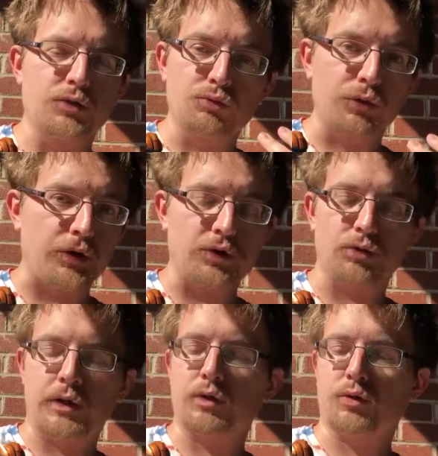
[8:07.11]
you really
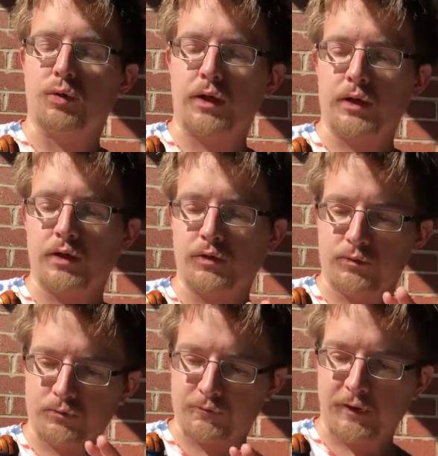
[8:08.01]
do get used to it, and it is
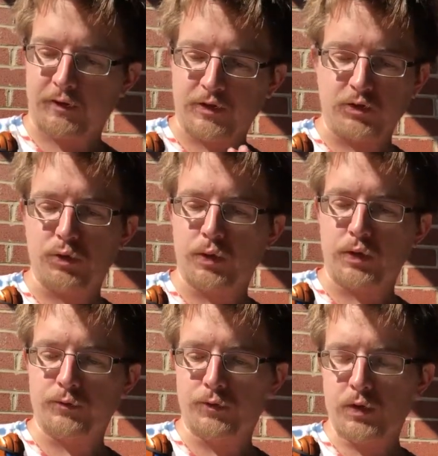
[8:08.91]
very
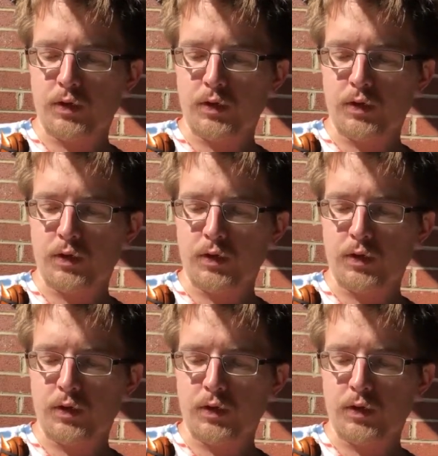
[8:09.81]
intuitive.